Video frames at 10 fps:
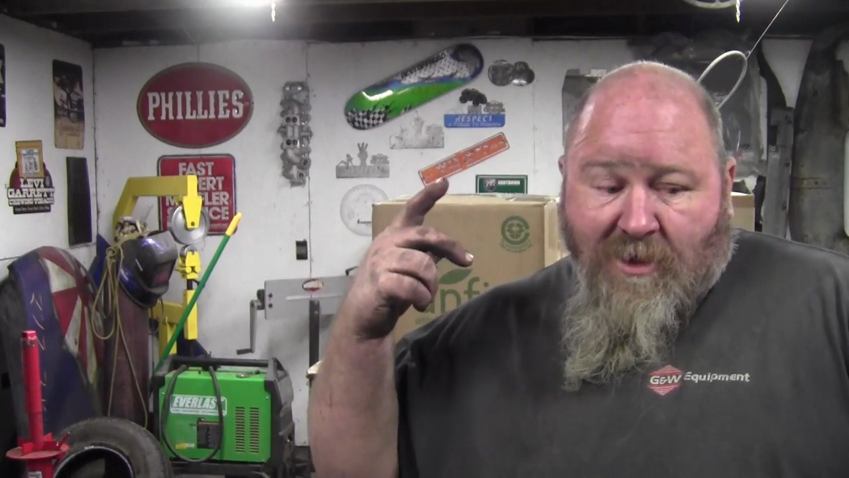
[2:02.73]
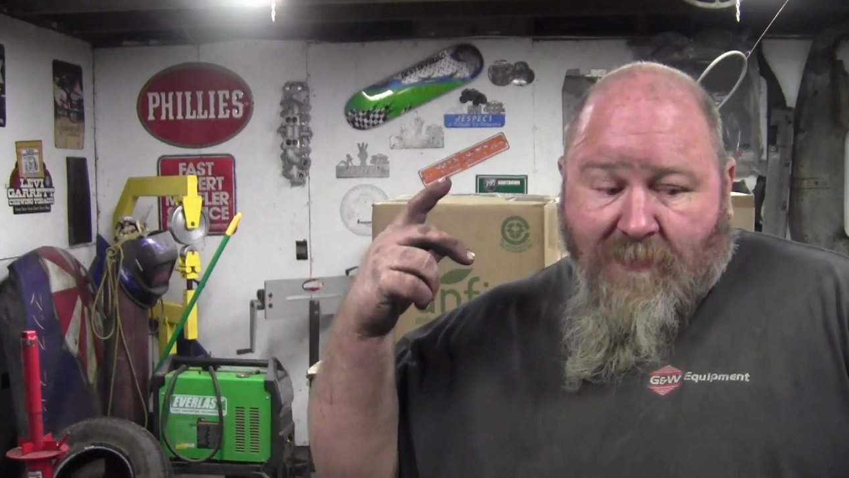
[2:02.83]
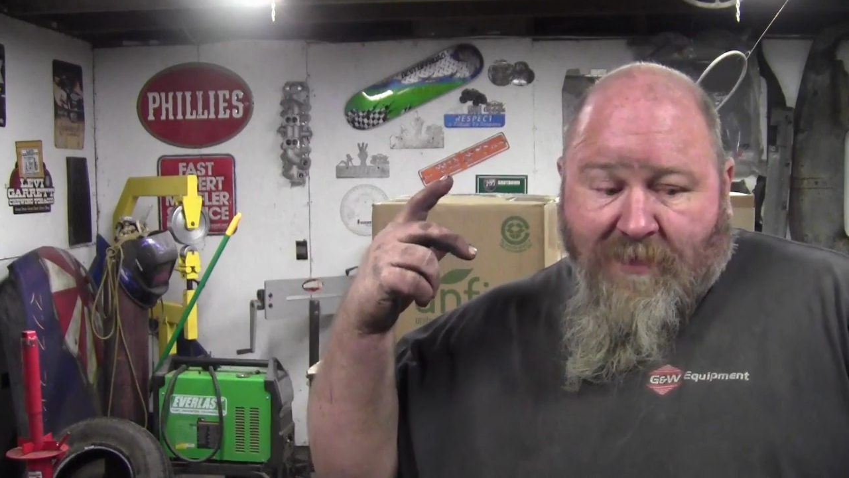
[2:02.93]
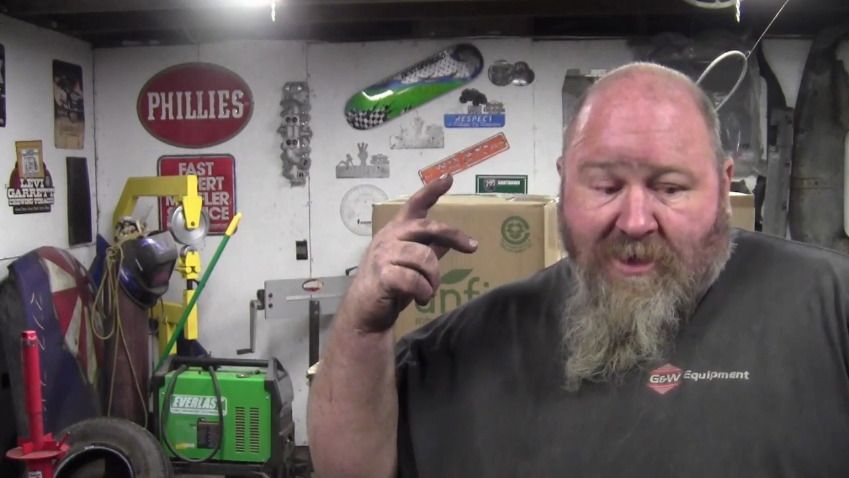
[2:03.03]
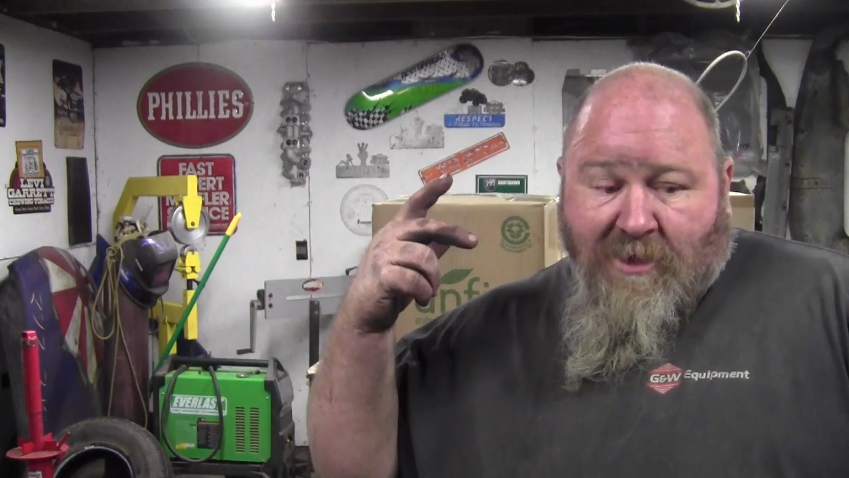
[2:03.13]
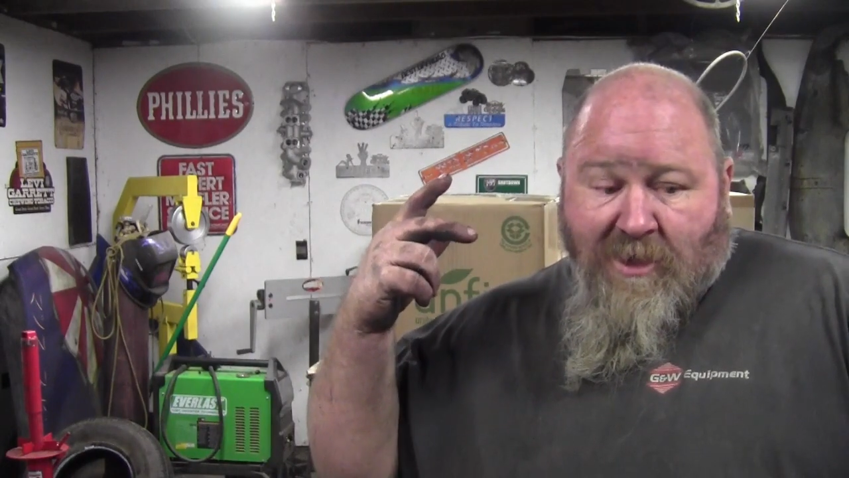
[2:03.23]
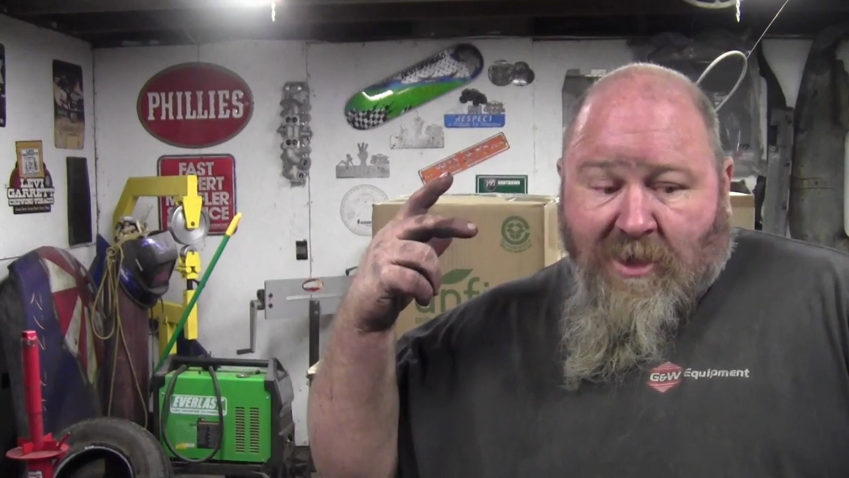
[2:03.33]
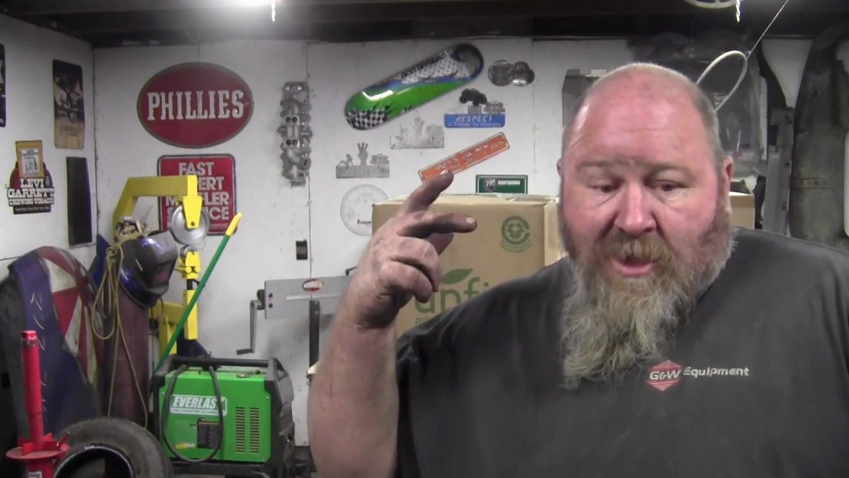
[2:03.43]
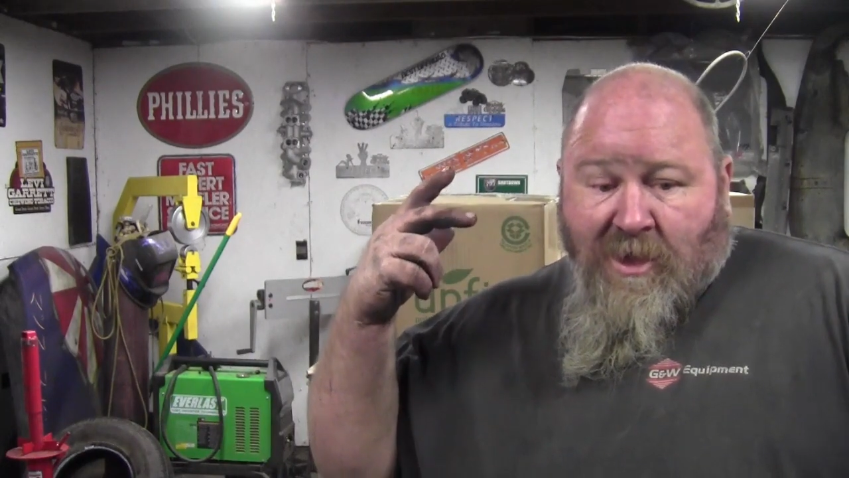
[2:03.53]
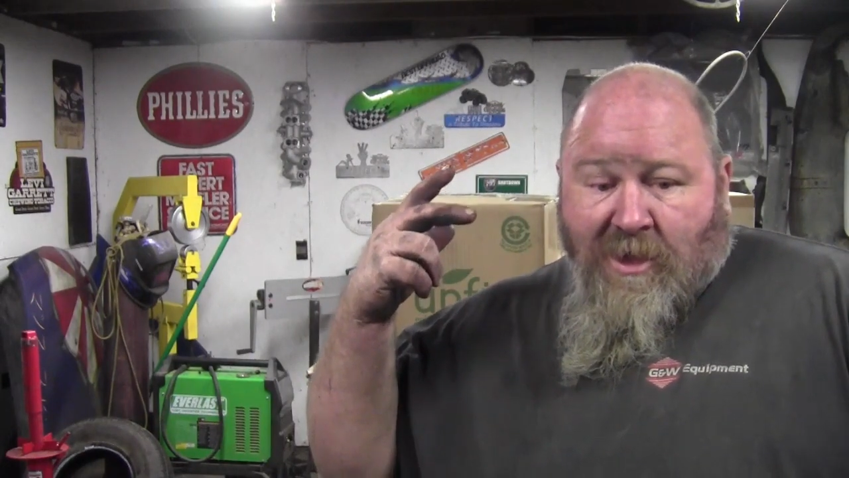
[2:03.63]
coming
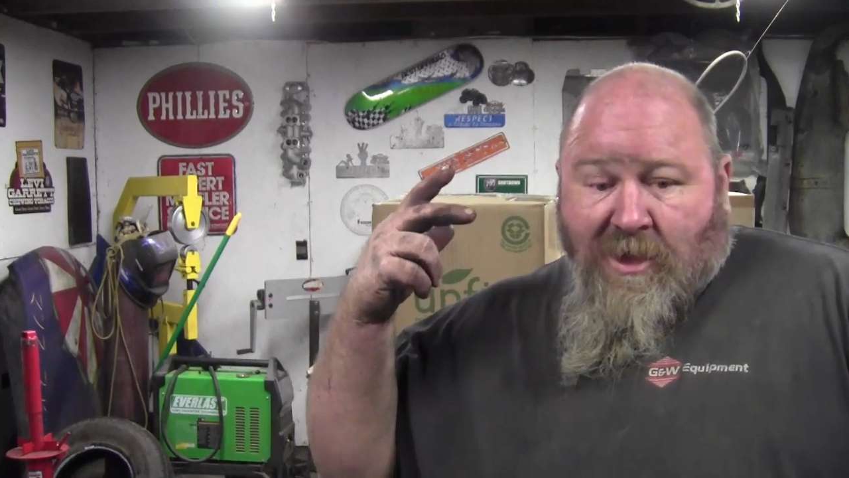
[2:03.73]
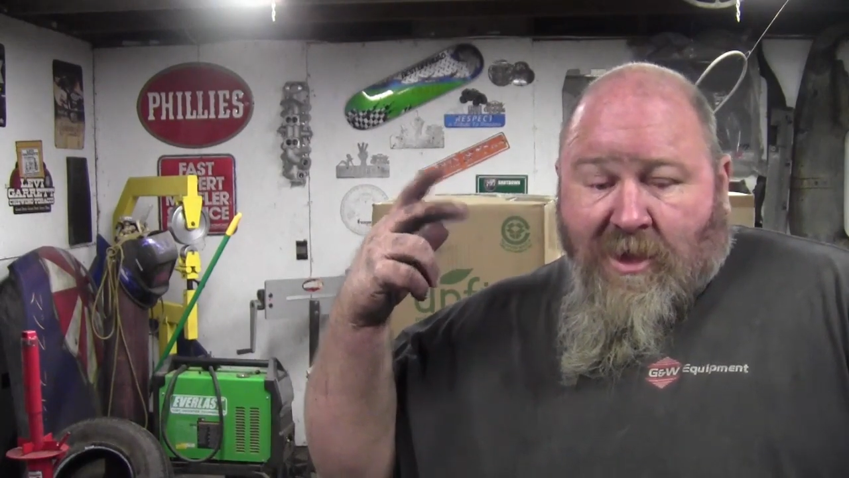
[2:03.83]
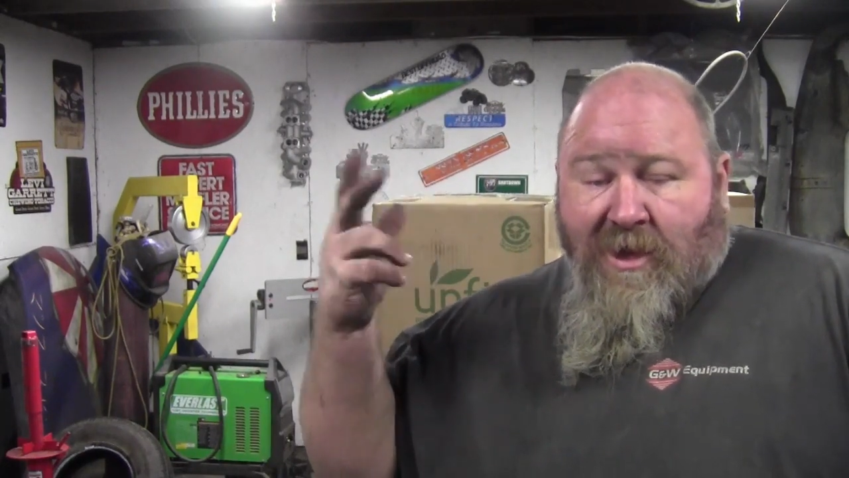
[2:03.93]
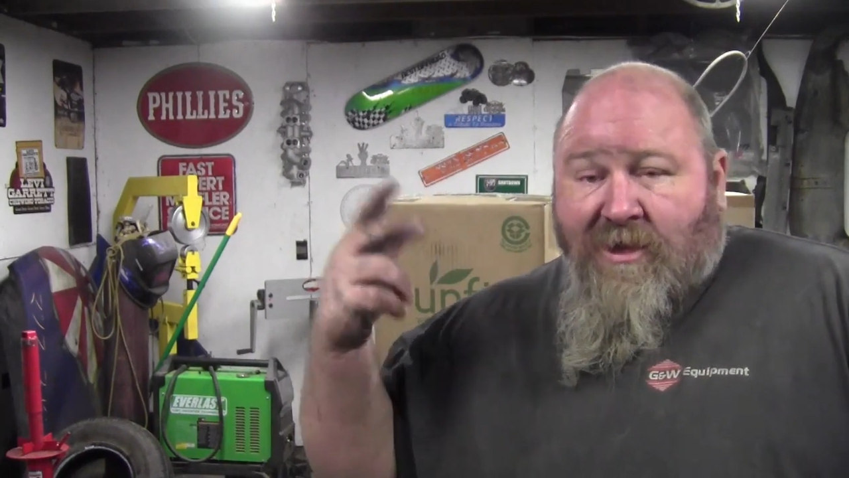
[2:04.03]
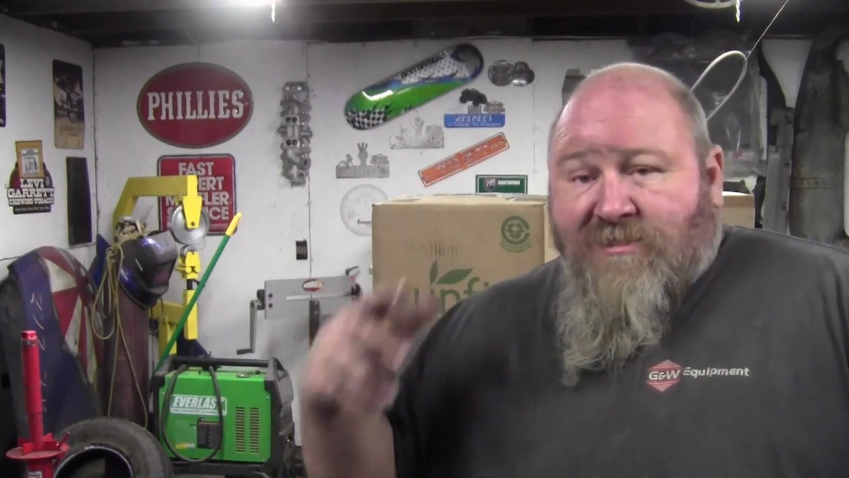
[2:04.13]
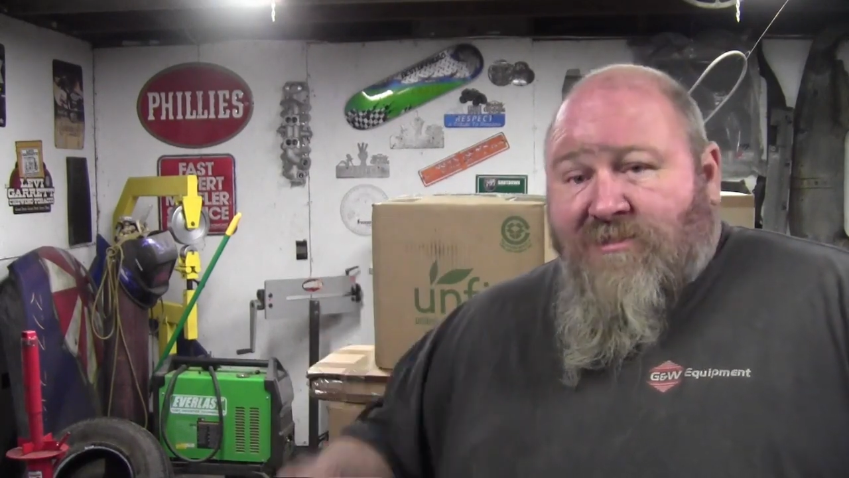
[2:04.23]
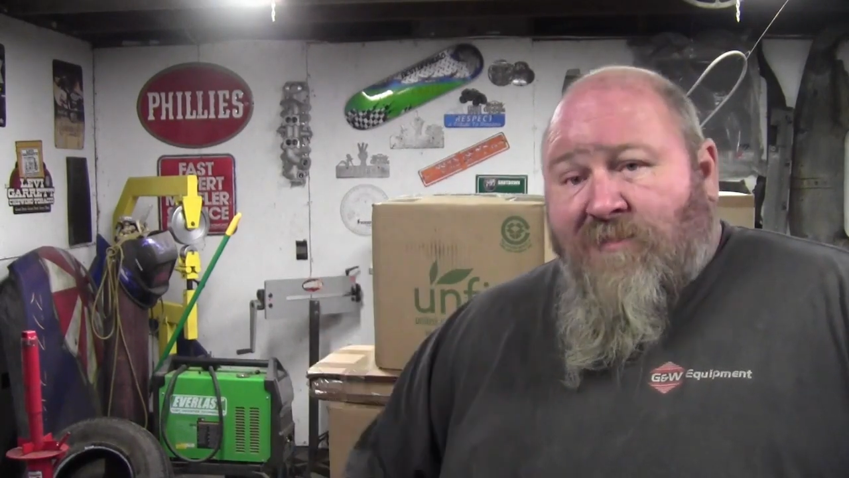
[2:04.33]
and